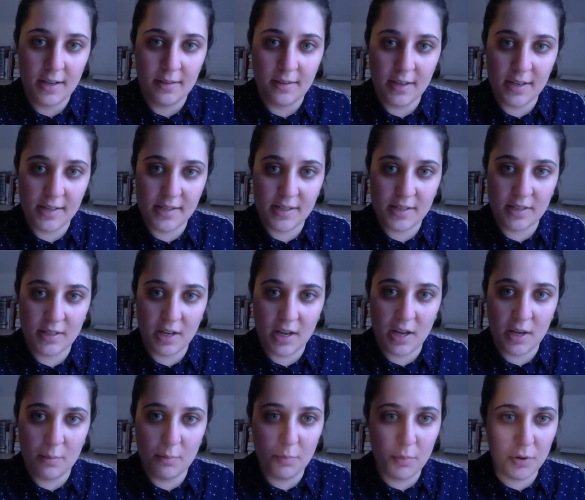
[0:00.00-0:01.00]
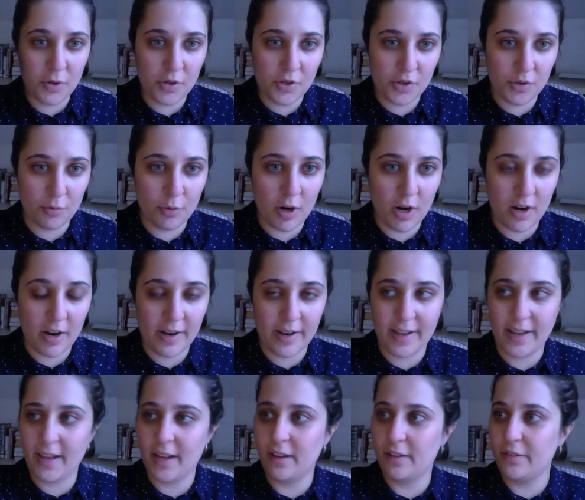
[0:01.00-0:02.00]
this Bourjois
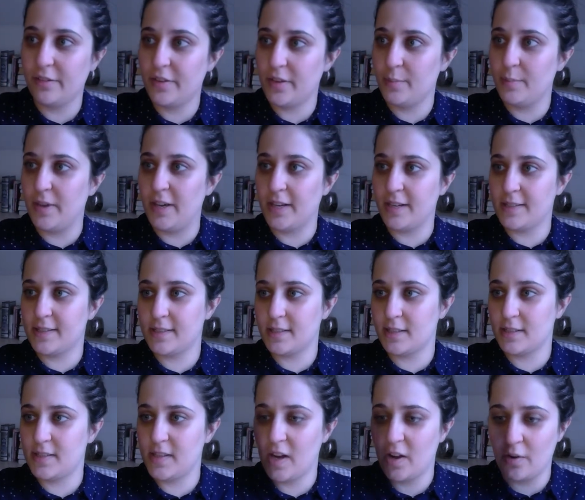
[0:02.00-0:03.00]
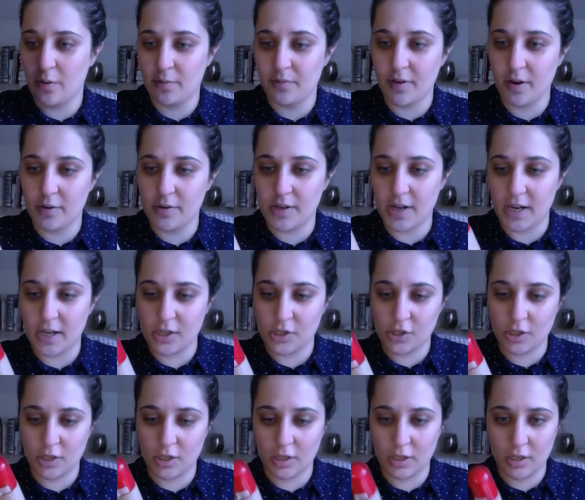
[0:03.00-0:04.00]
Healthy Mix Serum
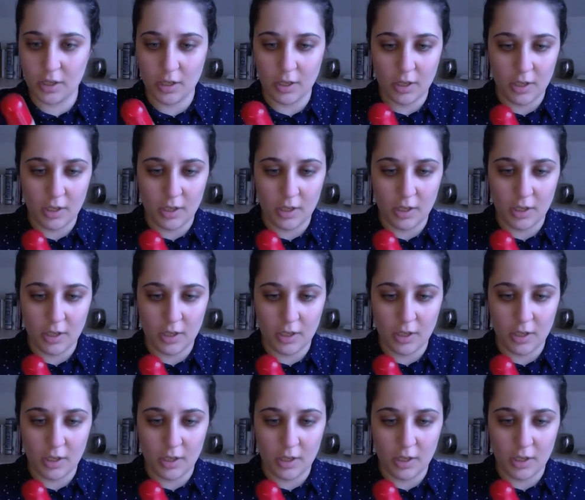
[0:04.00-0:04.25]
Foundation